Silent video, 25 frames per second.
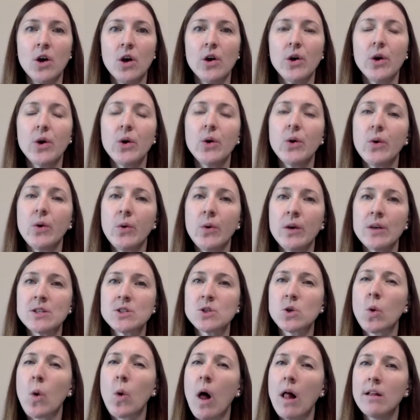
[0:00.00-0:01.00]
who is
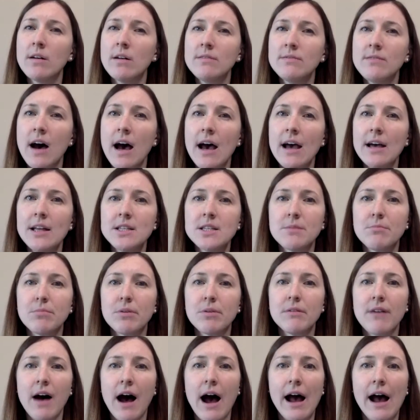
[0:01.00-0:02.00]
qualified to
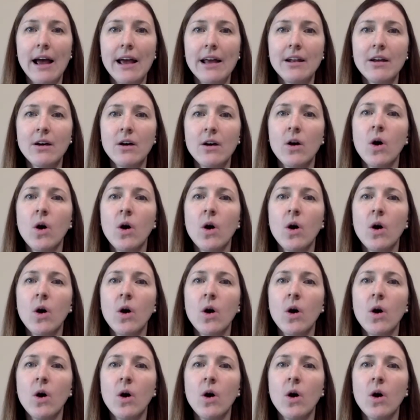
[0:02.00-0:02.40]
provide